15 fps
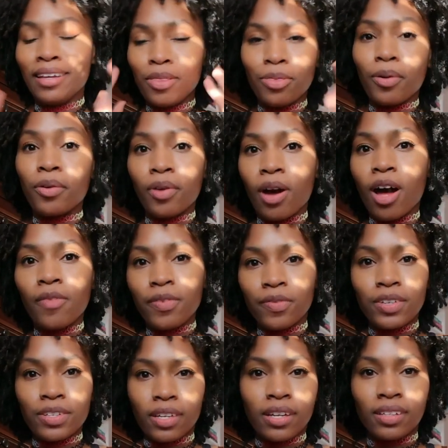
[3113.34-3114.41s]
thrown off if
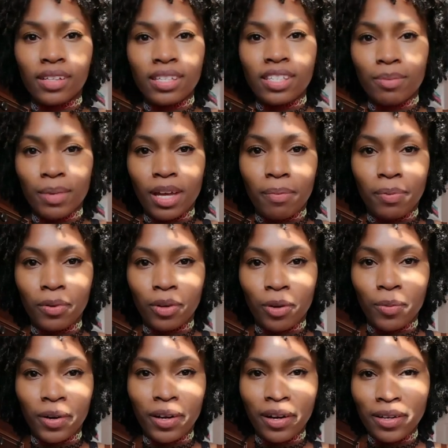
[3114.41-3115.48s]
you suddenly see me uploading
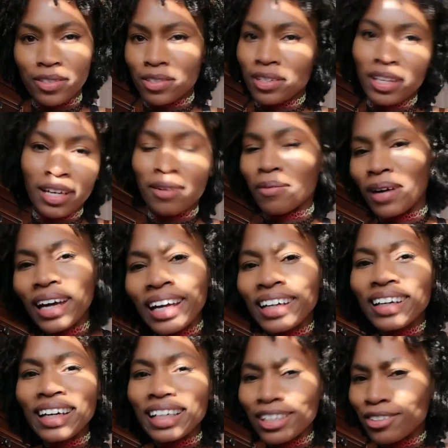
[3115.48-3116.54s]
workouts. You're like, what?
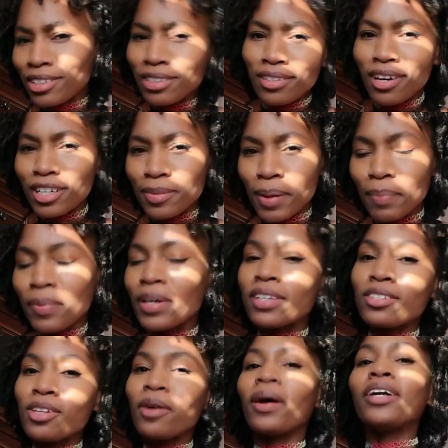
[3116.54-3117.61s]
Like, she talks about books.
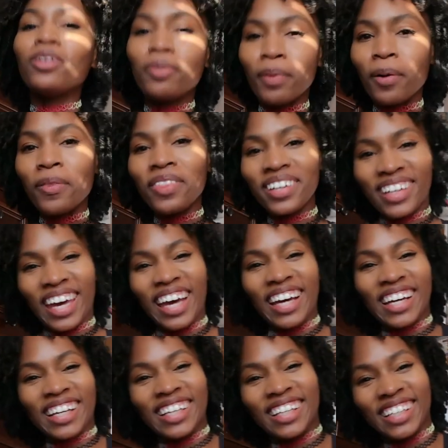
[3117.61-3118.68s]
No, I do both.
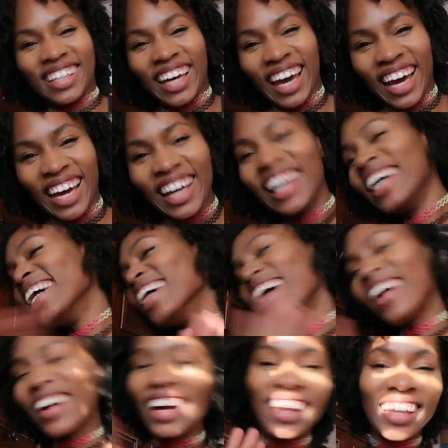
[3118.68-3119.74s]
Okay. Okay. All
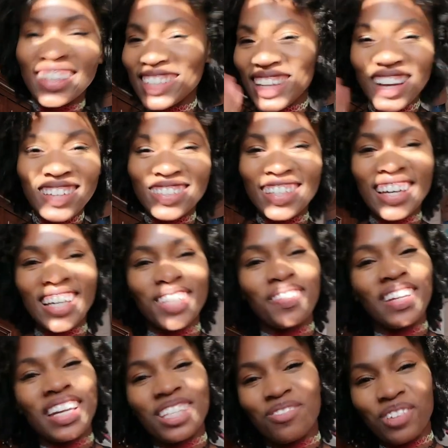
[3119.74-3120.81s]
right, that's it. I'll see you guys in
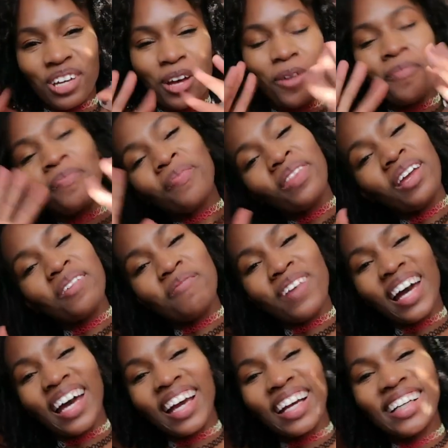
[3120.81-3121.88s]
my next video.
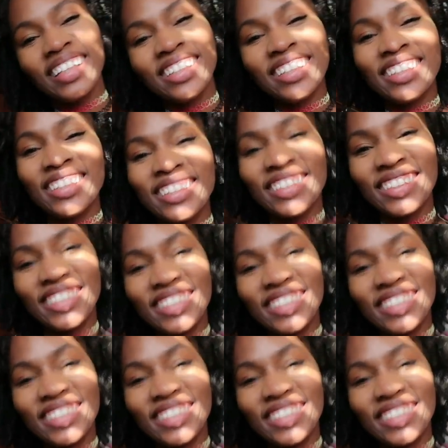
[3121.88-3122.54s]
Bye.